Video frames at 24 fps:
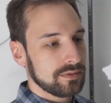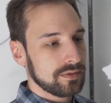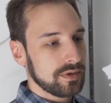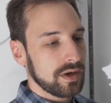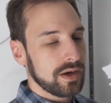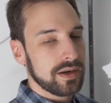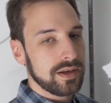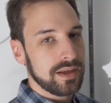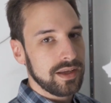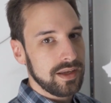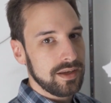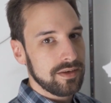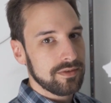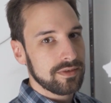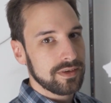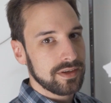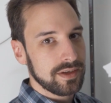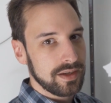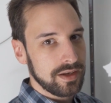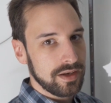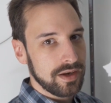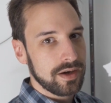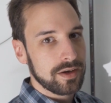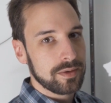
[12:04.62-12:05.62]
uneven
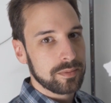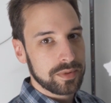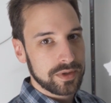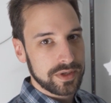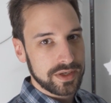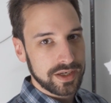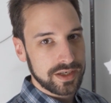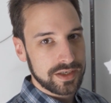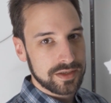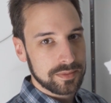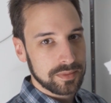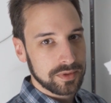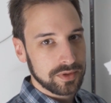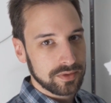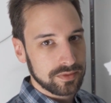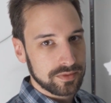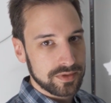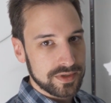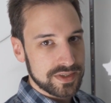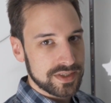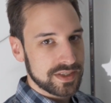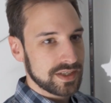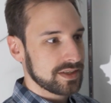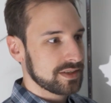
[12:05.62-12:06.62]
and unpredictable
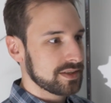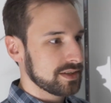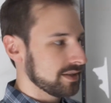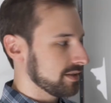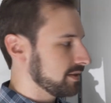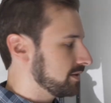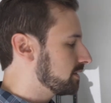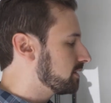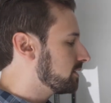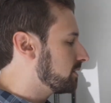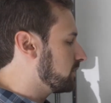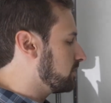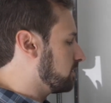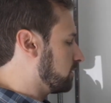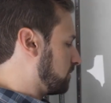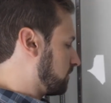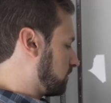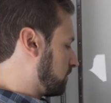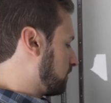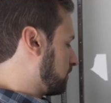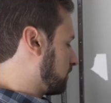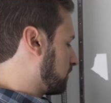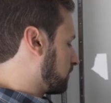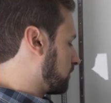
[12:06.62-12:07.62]
resistance to
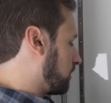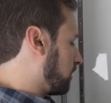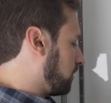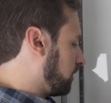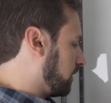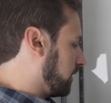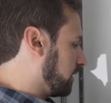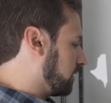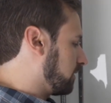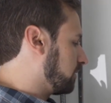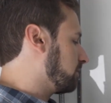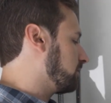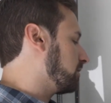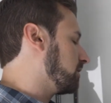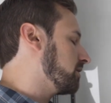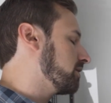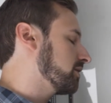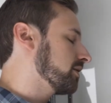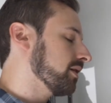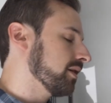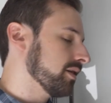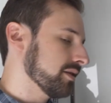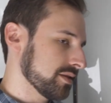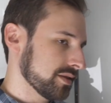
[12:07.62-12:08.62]
rolling, which
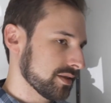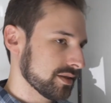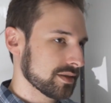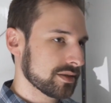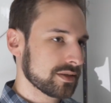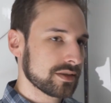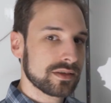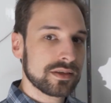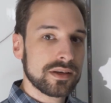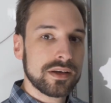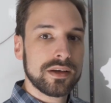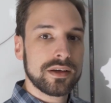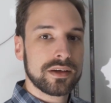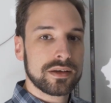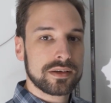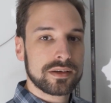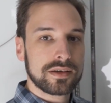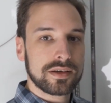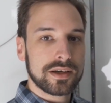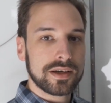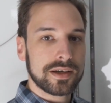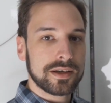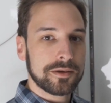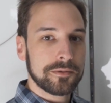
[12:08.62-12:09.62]
causes
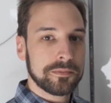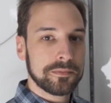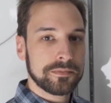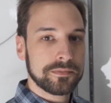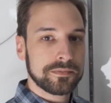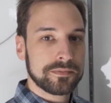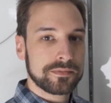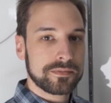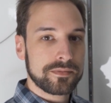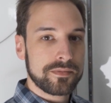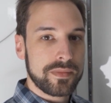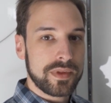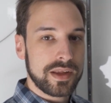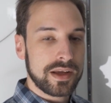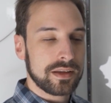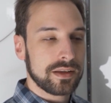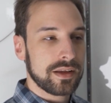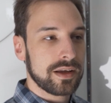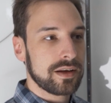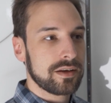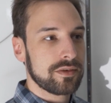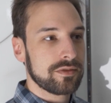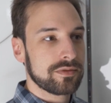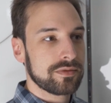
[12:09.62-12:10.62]
a
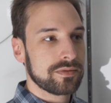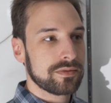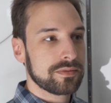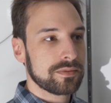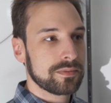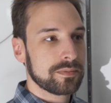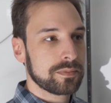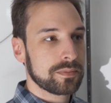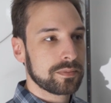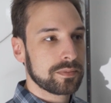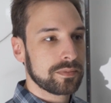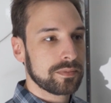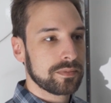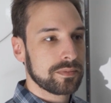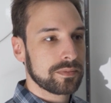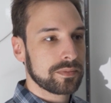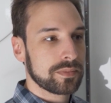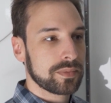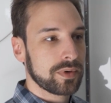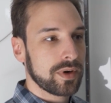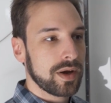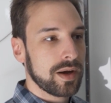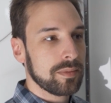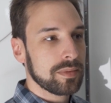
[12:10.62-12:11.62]
lot of
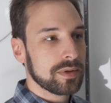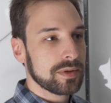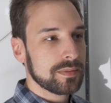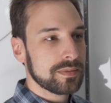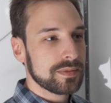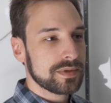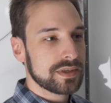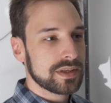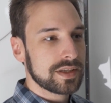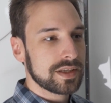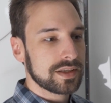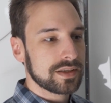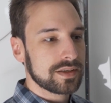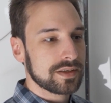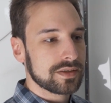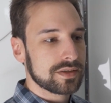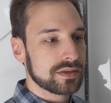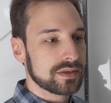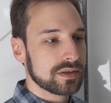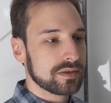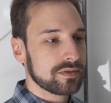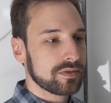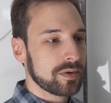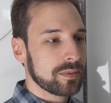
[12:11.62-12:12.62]
problems that the
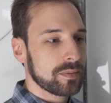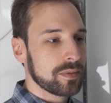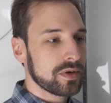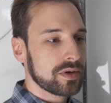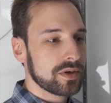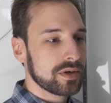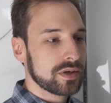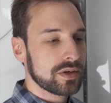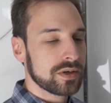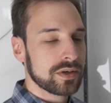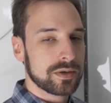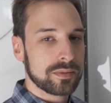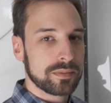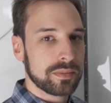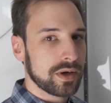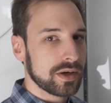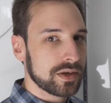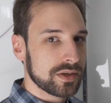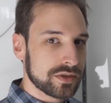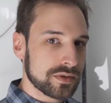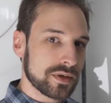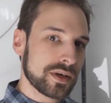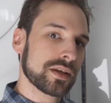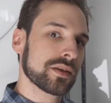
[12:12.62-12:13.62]
servo motor could
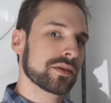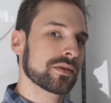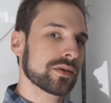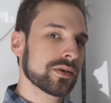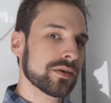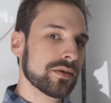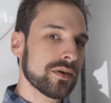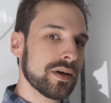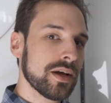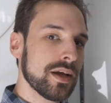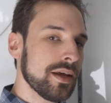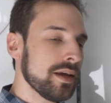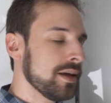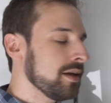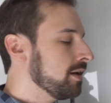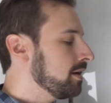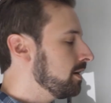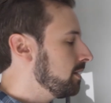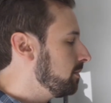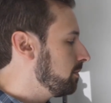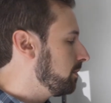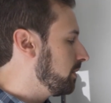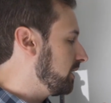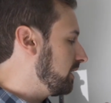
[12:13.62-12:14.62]
punch right through.
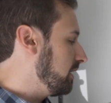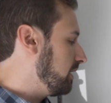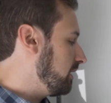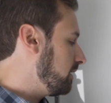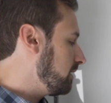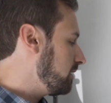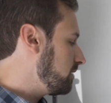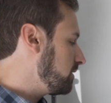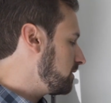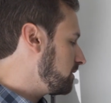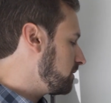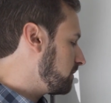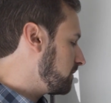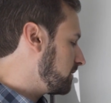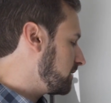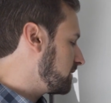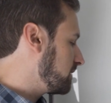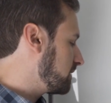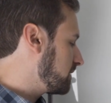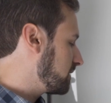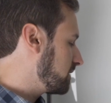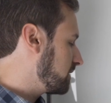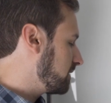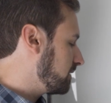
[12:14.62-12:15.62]
But the issue
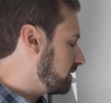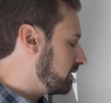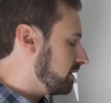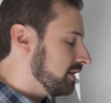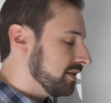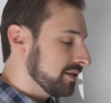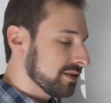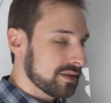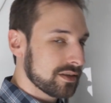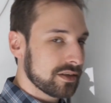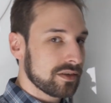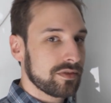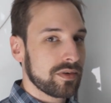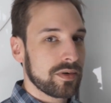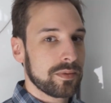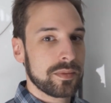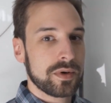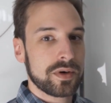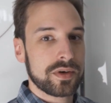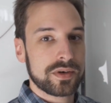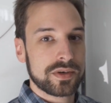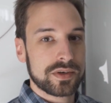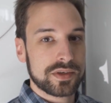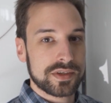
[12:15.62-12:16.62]
is these servo
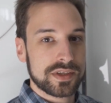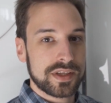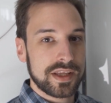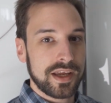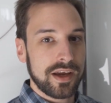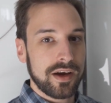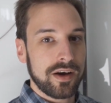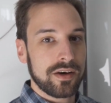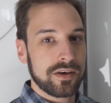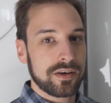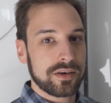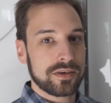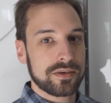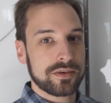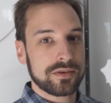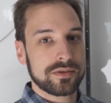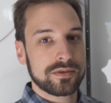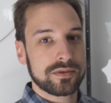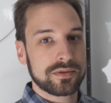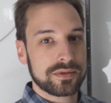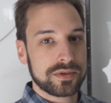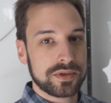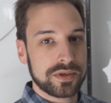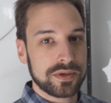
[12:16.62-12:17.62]
motors, they
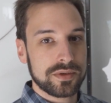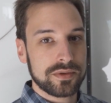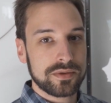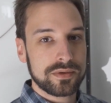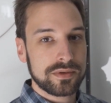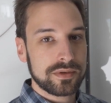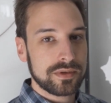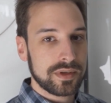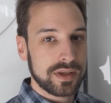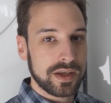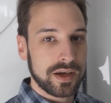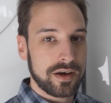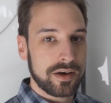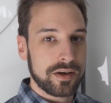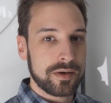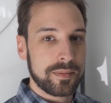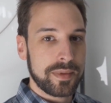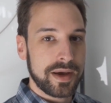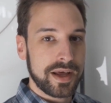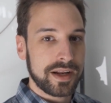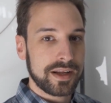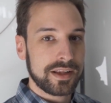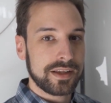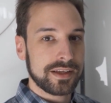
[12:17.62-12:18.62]
auto-tune. They
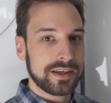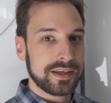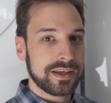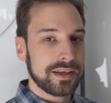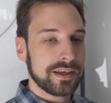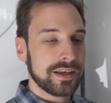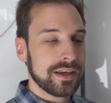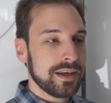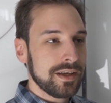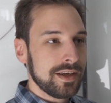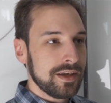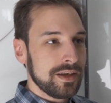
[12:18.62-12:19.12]
automatically